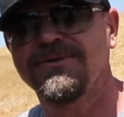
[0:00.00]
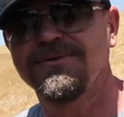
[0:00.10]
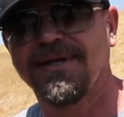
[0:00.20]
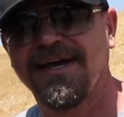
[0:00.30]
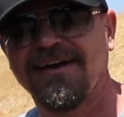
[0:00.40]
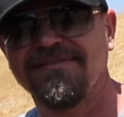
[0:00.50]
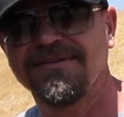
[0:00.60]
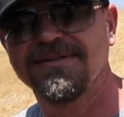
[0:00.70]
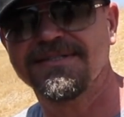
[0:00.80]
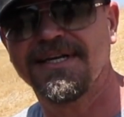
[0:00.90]
cool to have. It
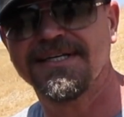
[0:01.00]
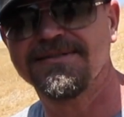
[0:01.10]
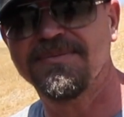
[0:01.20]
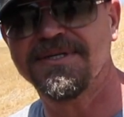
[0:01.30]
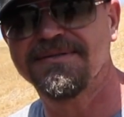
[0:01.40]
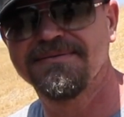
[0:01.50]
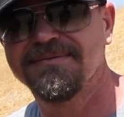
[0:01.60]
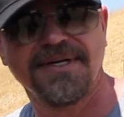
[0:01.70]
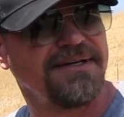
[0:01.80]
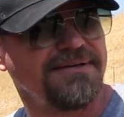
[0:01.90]
looks nice, but
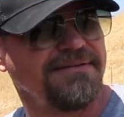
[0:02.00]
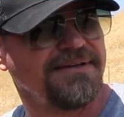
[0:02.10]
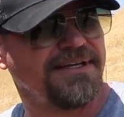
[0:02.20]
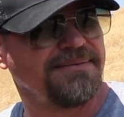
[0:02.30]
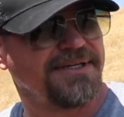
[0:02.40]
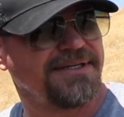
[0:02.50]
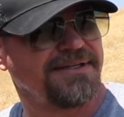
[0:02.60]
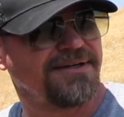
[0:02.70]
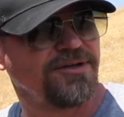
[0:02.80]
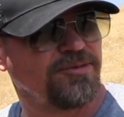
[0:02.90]
I don't even keep nothing in
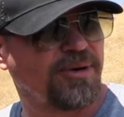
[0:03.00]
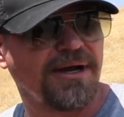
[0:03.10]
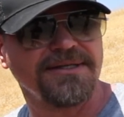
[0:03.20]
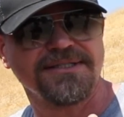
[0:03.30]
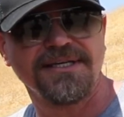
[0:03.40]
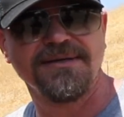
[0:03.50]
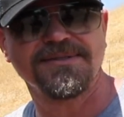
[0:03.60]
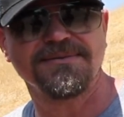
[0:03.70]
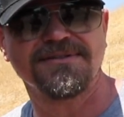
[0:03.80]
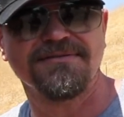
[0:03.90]
there. You probably should keep
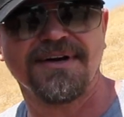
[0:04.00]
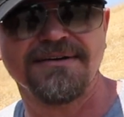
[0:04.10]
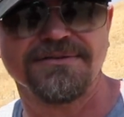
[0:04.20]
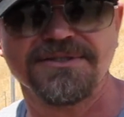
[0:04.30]
some survival